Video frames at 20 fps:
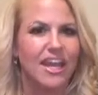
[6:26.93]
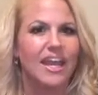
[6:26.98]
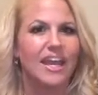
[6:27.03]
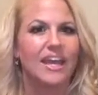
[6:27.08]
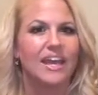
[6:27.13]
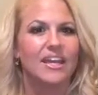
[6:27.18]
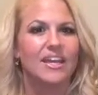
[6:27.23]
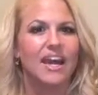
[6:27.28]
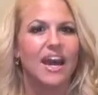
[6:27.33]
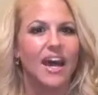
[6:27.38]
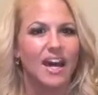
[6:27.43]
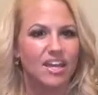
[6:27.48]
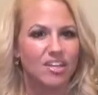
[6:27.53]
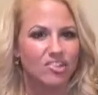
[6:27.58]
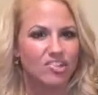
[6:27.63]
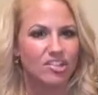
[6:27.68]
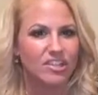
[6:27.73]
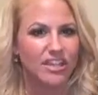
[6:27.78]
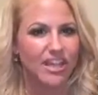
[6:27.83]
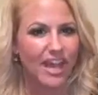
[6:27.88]
and
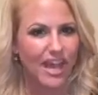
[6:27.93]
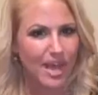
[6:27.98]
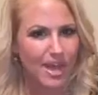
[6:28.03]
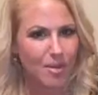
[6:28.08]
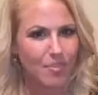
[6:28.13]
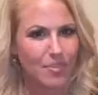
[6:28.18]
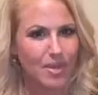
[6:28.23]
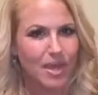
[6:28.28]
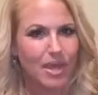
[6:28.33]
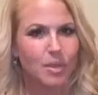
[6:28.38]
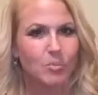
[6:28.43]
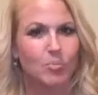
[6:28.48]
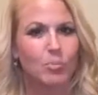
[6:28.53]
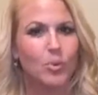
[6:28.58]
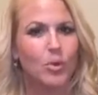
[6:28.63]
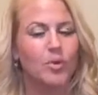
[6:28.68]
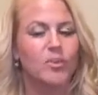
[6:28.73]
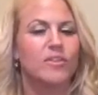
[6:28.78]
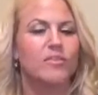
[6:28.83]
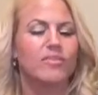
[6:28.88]
IgM. And
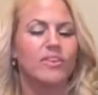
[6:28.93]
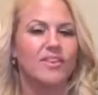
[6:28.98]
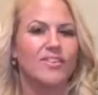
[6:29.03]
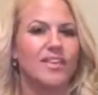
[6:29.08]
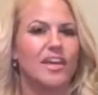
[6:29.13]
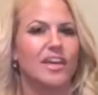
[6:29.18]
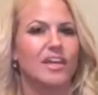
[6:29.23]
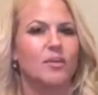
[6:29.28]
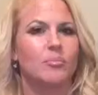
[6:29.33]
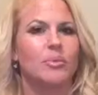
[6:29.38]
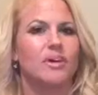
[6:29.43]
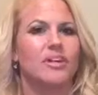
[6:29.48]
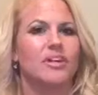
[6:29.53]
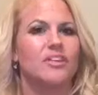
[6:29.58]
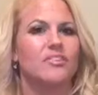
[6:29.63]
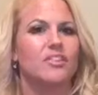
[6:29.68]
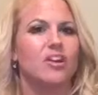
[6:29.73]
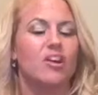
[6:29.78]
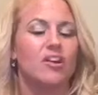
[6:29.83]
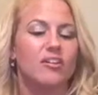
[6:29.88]
both of these
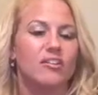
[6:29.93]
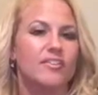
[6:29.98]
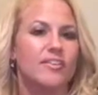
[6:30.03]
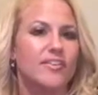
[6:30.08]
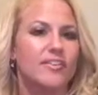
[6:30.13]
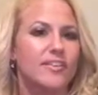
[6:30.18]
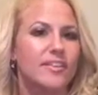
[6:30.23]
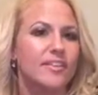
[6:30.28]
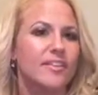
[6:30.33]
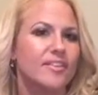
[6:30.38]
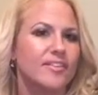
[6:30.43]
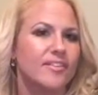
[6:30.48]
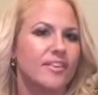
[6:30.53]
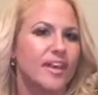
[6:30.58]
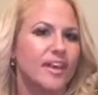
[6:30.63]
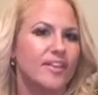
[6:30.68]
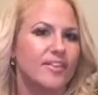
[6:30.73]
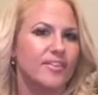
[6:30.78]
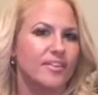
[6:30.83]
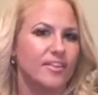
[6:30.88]
antibodies are
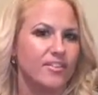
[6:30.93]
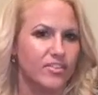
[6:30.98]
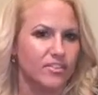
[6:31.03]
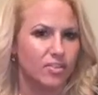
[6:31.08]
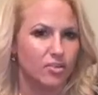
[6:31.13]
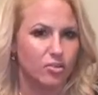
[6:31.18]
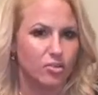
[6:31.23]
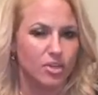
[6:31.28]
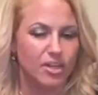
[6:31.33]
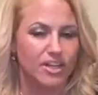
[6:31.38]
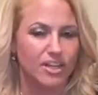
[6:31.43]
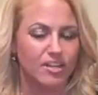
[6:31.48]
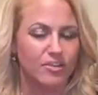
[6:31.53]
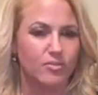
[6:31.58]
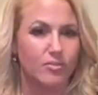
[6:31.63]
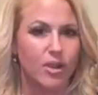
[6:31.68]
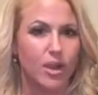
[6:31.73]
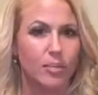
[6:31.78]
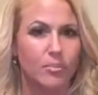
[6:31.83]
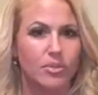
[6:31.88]
synthesized and secreted
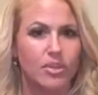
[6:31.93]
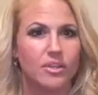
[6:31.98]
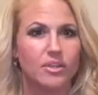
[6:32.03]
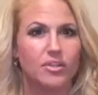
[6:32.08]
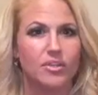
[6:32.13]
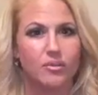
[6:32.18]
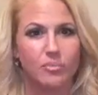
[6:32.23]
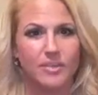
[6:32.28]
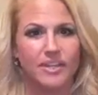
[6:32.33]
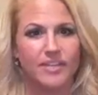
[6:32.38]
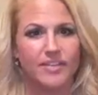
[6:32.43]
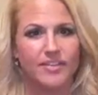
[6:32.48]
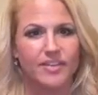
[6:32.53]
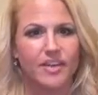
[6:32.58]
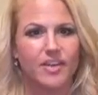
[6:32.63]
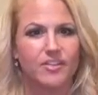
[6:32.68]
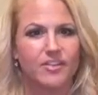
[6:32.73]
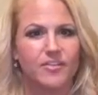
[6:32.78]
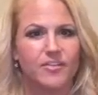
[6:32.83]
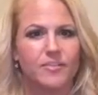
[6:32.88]
from your B
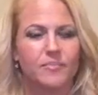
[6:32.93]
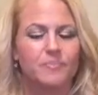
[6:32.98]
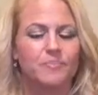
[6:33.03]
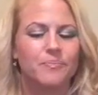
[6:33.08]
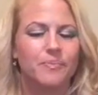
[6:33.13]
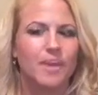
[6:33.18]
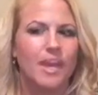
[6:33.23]
cells.